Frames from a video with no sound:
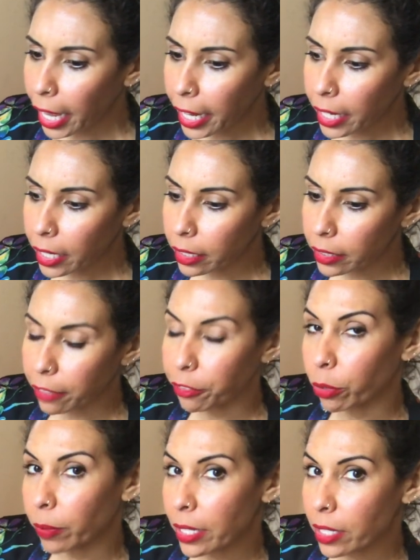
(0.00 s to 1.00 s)
And if
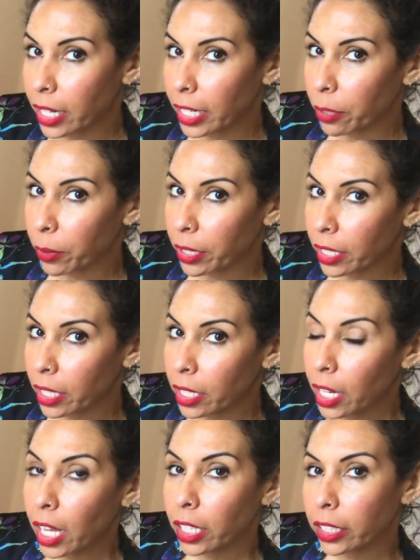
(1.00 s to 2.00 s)
you're resonating with it,
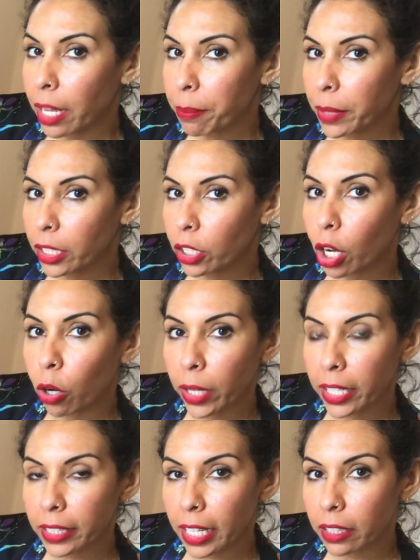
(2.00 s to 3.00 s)
let me know,
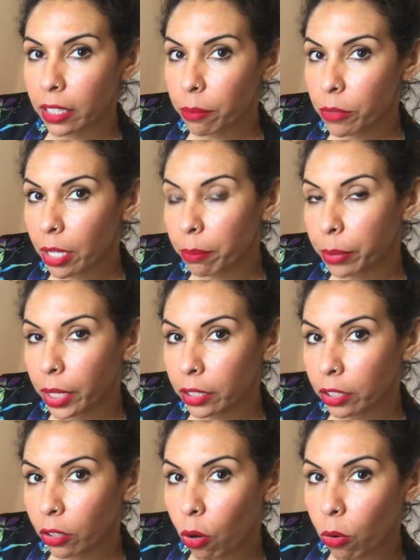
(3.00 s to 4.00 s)
hit that thumbs up
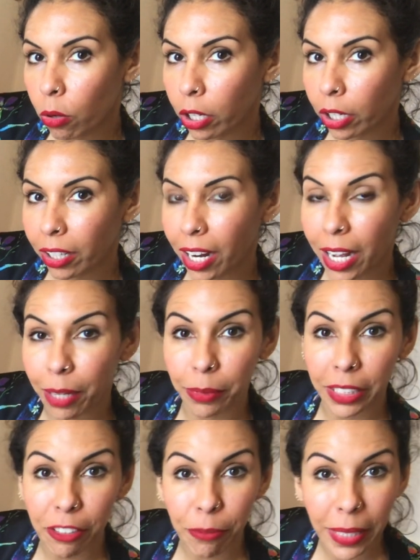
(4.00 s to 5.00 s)
button, or
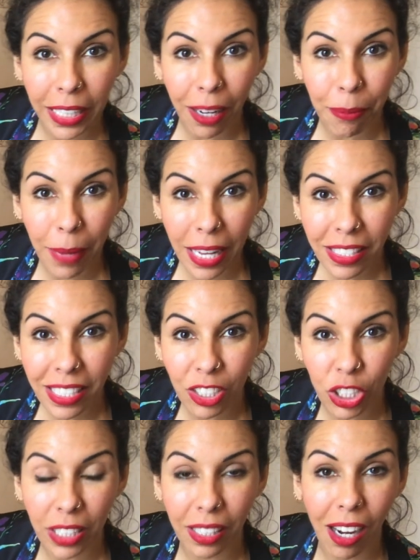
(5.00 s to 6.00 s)
leave me a
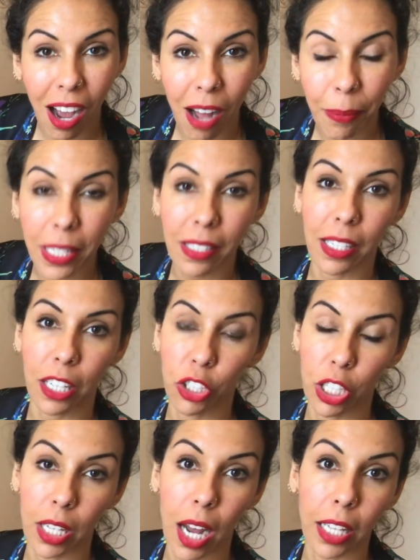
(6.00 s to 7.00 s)
message in the comment
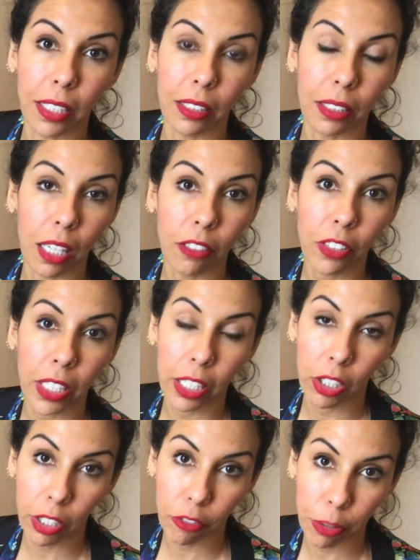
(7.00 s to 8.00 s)
section. I love
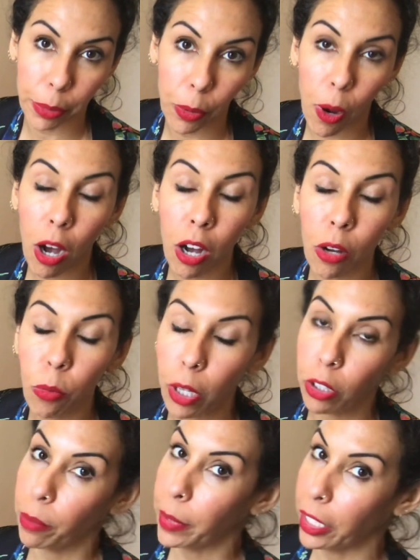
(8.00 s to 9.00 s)
hearing from you all,
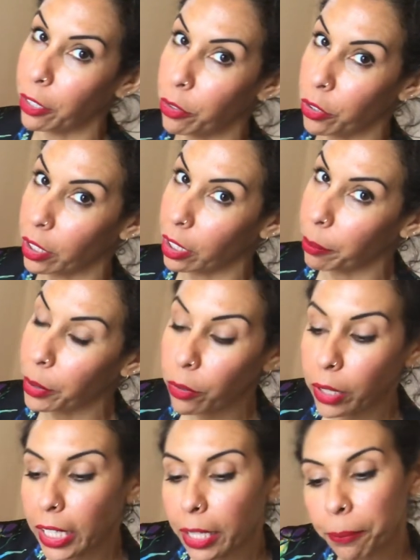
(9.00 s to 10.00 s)
welcoming you to the
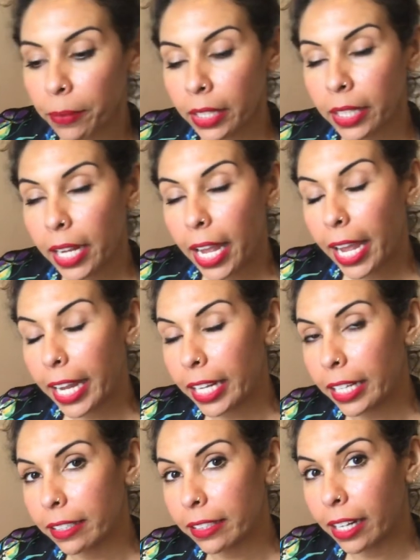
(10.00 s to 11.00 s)
community.
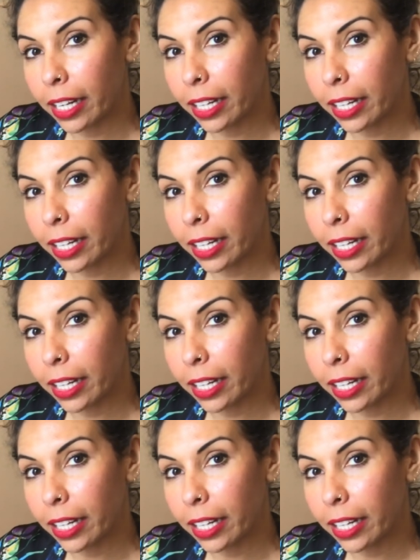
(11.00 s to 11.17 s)
And